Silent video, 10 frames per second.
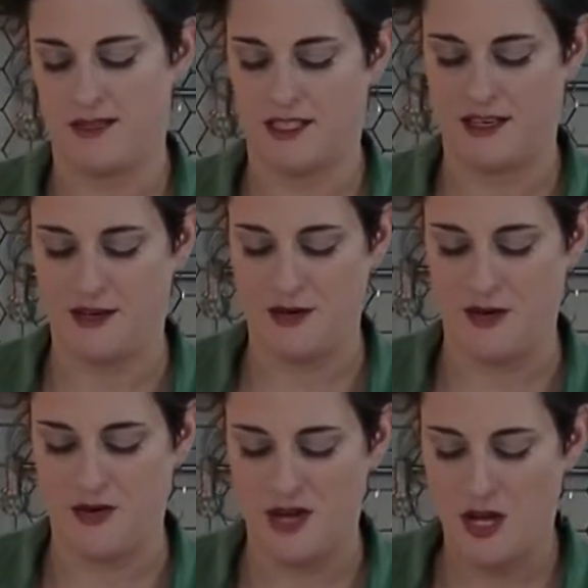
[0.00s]

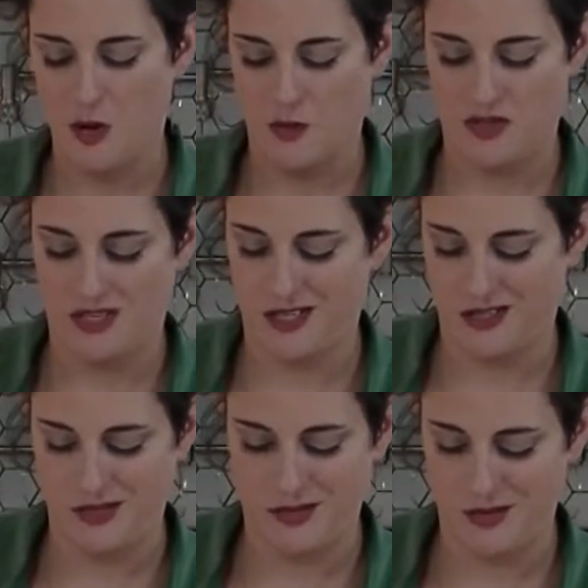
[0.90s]
So we're just gonna
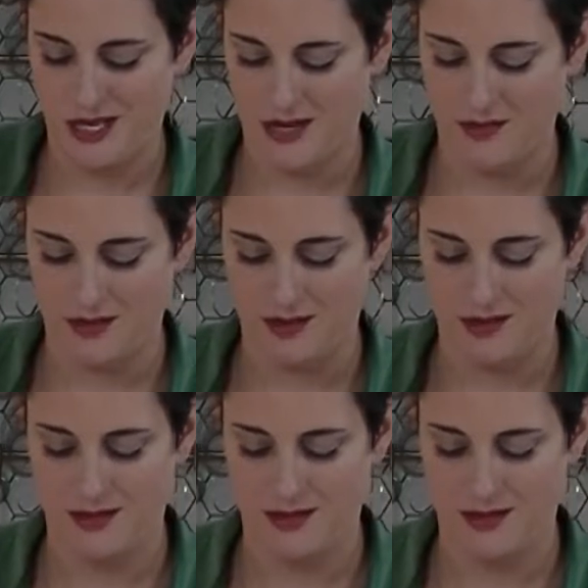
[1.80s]
do kind of a